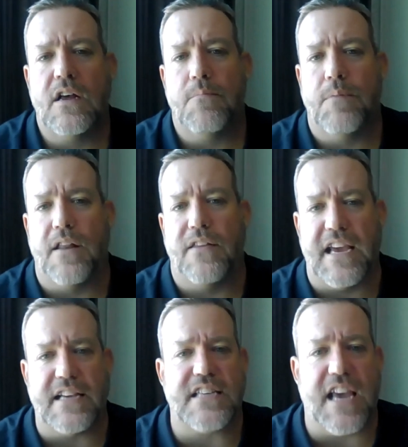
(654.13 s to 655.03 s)
But
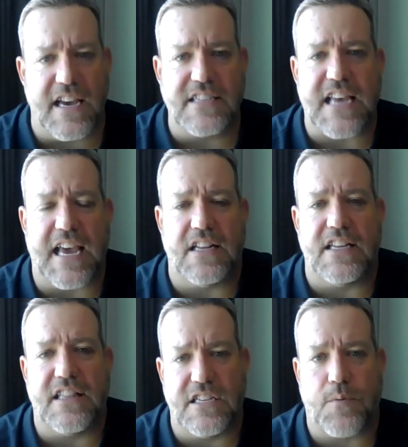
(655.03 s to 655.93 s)
the ACA is
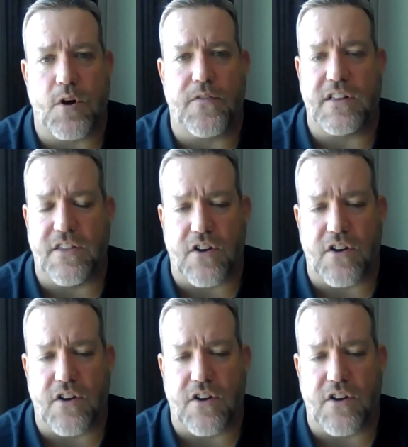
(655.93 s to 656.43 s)
handling this perfectly.